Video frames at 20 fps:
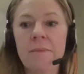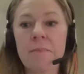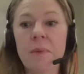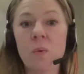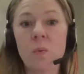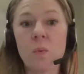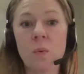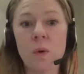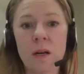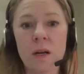
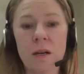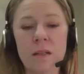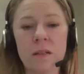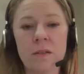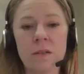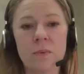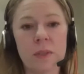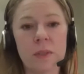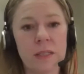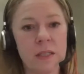One
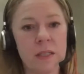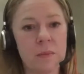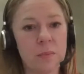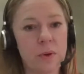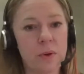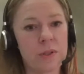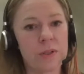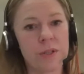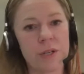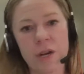really
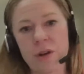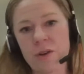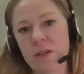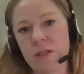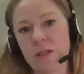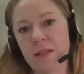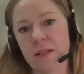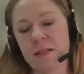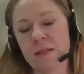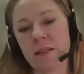important note
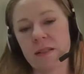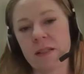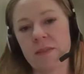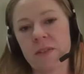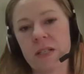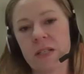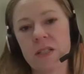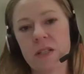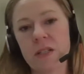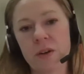is, as a
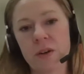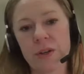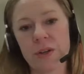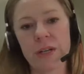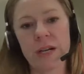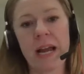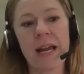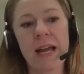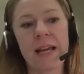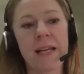living
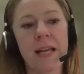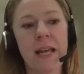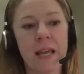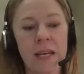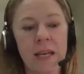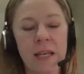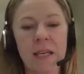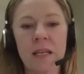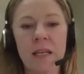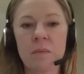donor, at
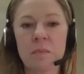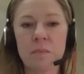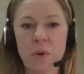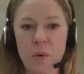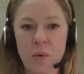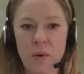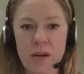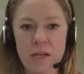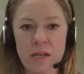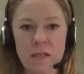any
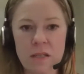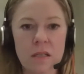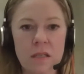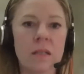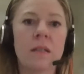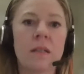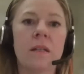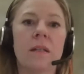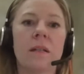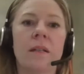point,
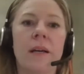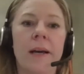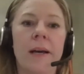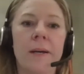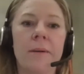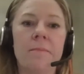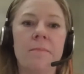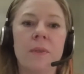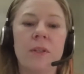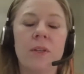
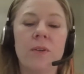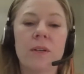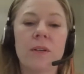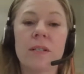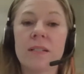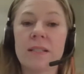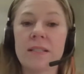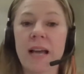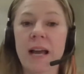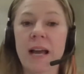you can
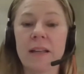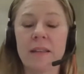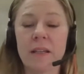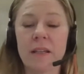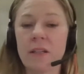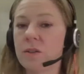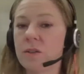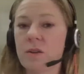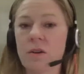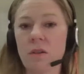decide that
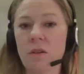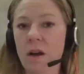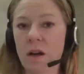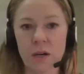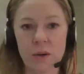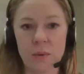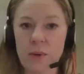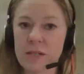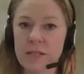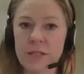you no
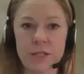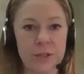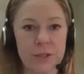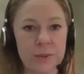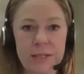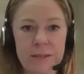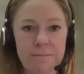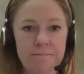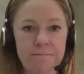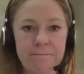longer want to do
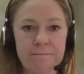it.